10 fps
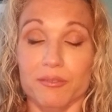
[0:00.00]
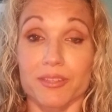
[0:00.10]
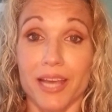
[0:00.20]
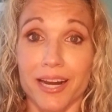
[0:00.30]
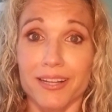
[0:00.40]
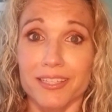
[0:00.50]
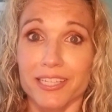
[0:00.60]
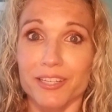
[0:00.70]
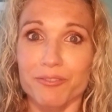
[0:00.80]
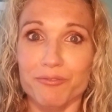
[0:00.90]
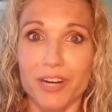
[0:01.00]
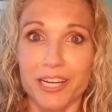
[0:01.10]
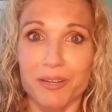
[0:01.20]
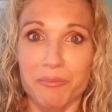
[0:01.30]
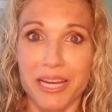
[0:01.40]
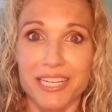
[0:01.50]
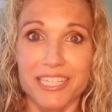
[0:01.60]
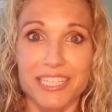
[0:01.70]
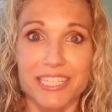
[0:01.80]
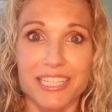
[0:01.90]
Natalie
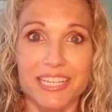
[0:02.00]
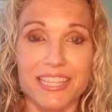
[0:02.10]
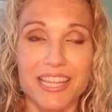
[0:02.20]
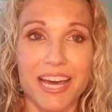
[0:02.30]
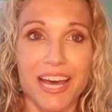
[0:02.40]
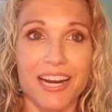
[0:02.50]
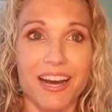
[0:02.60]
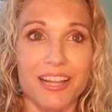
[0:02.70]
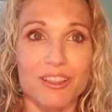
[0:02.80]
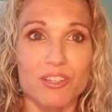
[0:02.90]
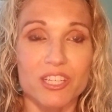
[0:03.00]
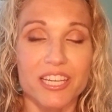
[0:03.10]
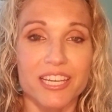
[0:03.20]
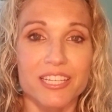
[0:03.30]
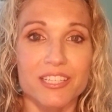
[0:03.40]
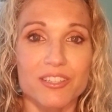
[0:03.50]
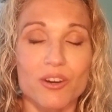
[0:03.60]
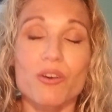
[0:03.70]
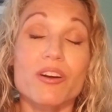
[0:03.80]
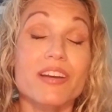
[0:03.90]
recommended that I look in,
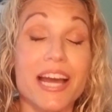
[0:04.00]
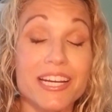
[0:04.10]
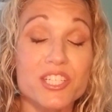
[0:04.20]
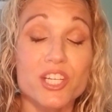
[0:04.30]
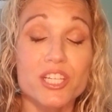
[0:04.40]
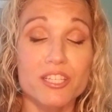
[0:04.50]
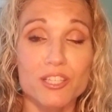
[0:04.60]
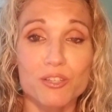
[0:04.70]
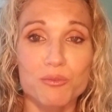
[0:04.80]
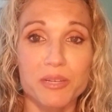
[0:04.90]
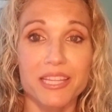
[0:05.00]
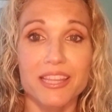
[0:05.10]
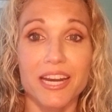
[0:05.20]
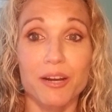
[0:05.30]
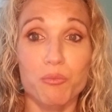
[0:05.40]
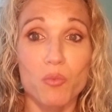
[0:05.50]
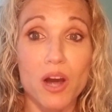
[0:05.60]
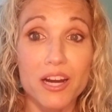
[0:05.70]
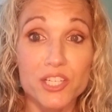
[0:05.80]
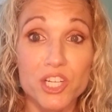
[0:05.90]
or actually, excuse me, that I
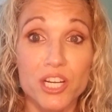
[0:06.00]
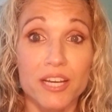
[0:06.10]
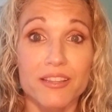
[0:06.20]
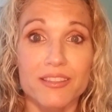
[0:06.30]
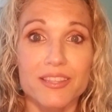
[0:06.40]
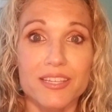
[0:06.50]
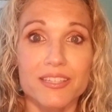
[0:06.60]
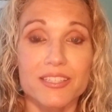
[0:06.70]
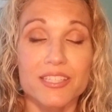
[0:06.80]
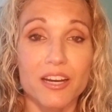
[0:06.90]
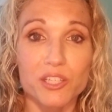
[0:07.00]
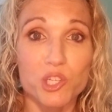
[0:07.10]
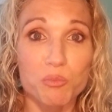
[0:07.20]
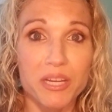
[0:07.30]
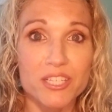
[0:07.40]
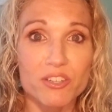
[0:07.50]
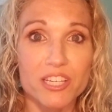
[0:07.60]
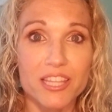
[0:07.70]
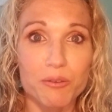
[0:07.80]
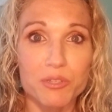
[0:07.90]
watch this
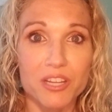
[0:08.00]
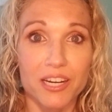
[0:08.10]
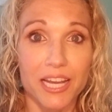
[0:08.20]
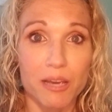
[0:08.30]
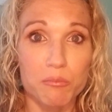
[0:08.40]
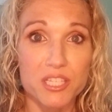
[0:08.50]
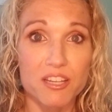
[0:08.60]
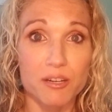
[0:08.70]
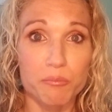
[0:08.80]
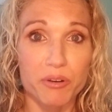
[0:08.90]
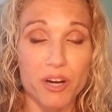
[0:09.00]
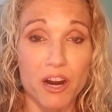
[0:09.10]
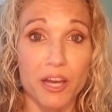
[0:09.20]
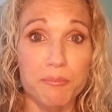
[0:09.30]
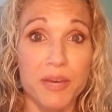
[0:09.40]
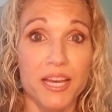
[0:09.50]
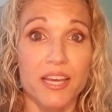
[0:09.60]
documentary that was on Amazon Prime.